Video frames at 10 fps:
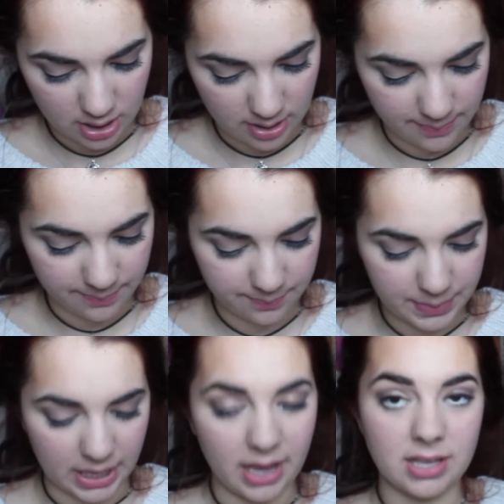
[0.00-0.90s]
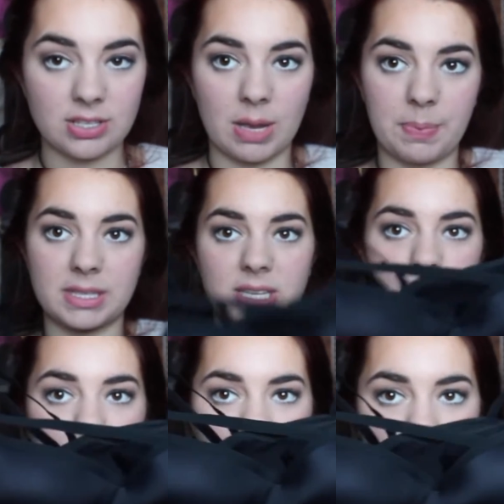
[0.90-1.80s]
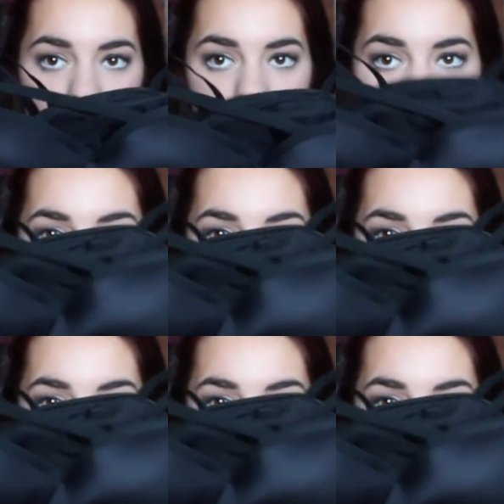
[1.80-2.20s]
Um, but yeah, so I picked up this one.